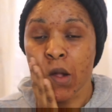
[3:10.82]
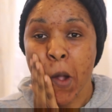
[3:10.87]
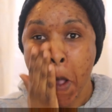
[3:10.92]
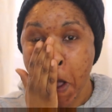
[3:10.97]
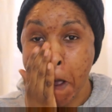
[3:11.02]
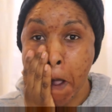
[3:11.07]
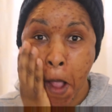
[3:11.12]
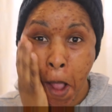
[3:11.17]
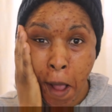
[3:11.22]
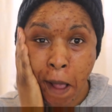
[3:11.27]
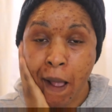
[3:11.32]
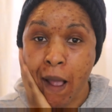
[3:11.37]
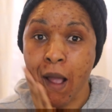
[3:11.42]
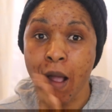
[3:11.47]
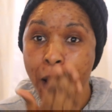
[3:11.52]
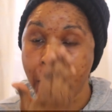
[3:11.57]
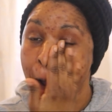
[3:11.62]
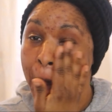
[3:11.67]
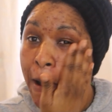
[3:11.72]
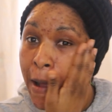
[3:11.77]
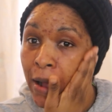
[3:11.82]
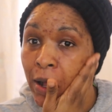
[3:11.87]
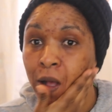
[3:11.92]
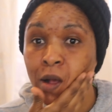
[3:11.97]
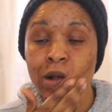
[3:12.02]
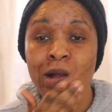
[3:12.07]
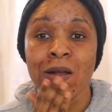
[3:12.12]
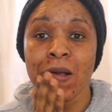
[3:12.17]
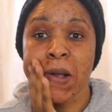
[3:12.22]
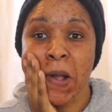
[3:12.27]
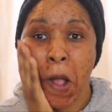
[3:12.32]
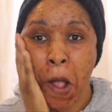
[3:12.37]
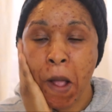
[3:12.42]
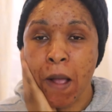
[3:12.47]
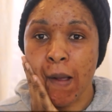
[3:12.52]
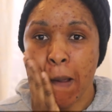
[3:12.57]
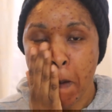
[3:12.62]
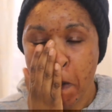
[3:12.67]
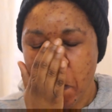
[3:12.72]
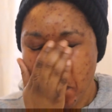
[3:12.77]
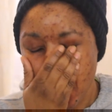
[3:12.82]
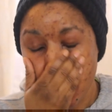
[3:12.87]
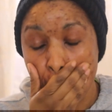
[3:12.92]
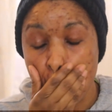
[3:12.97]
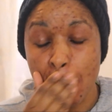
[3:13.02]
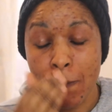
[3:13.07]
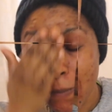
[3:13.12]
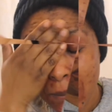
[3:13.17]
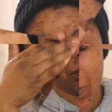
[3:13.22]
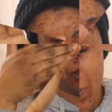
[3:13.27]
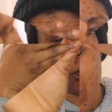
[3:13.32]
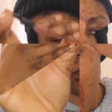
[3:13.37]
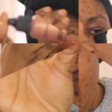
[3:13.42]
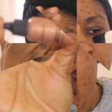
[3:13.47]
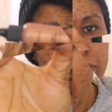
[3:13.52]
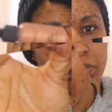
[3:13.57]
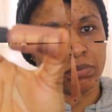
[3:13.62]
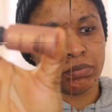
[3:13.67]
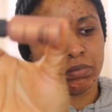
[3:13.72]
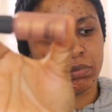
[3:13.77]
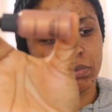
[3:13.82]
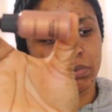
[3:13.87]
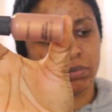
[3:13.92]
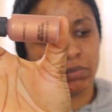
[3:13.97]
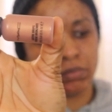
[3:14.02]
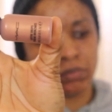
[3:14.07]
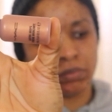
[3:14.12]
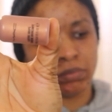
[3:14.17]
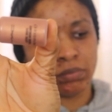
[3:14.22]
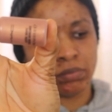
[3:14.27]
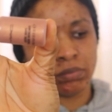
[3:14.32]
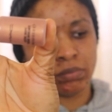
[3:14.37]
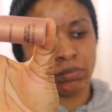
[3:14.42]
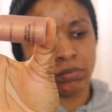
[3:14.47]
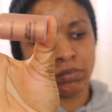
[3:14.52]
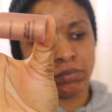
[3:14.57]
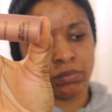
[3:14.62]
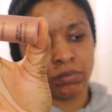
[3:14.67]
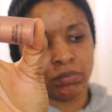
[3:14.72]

fresh clean face. That is the Laura Mercier primer,